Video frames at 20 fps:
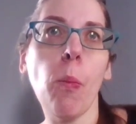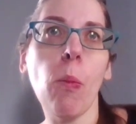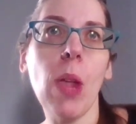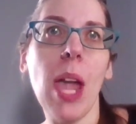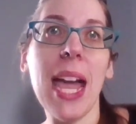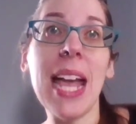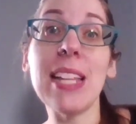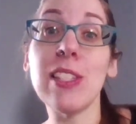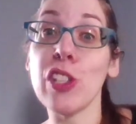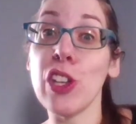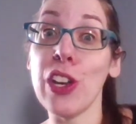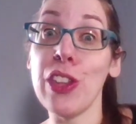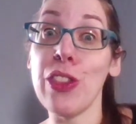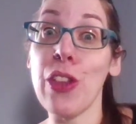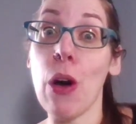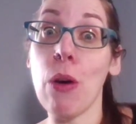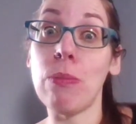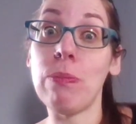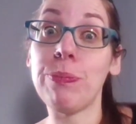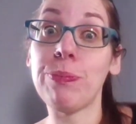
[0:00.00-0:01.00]
It's good
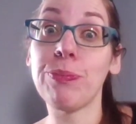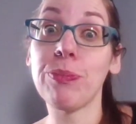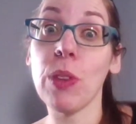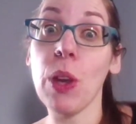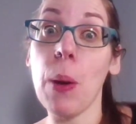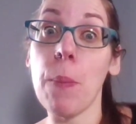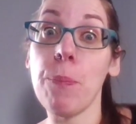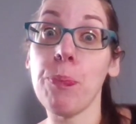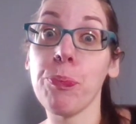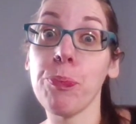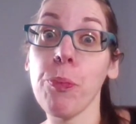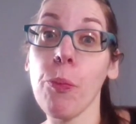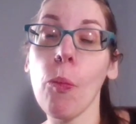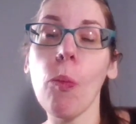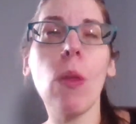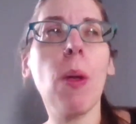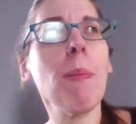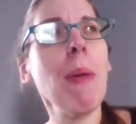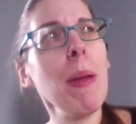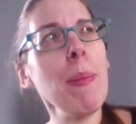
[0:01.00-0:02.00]
though.
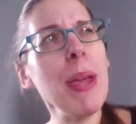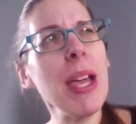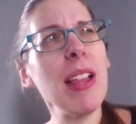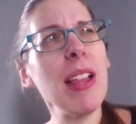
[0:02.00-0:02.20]
Maybe a